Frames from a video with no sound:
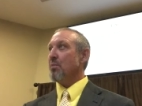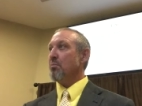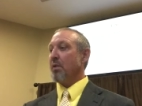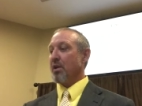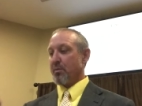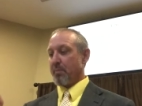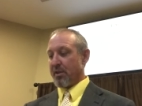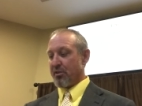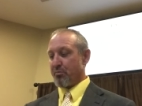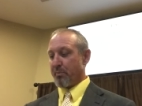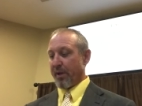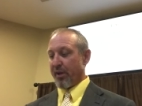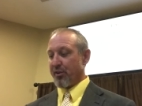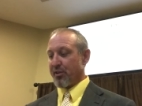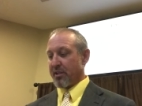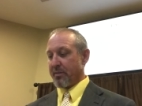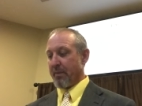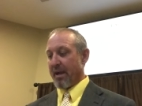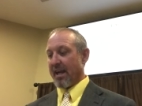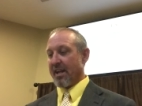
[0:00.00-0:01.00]
but to be
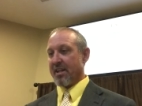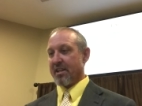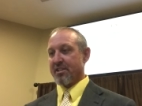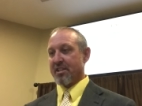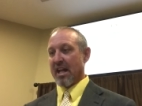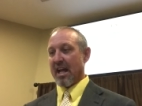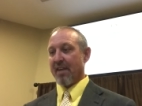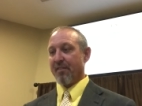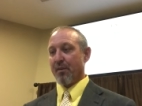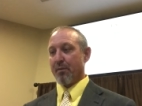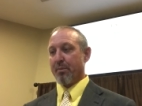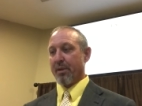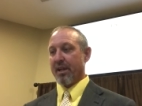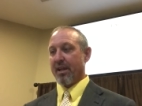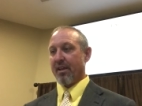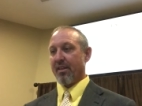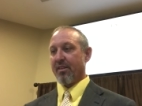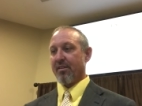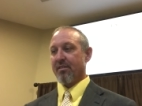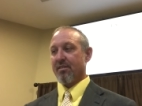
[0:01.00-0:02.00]
spiritually minded is life and
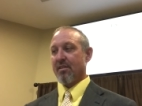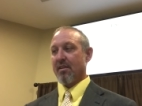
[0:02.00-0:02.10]
peace.